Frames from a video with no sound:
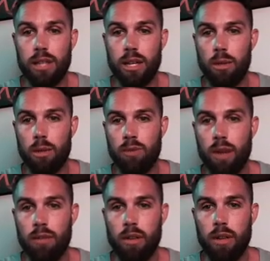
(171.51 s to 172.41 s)
like almost
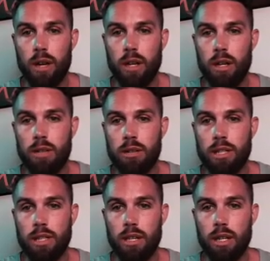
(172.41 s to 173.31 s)
500 there,
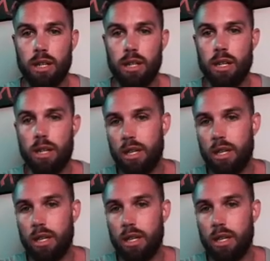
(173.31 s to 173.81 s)
600,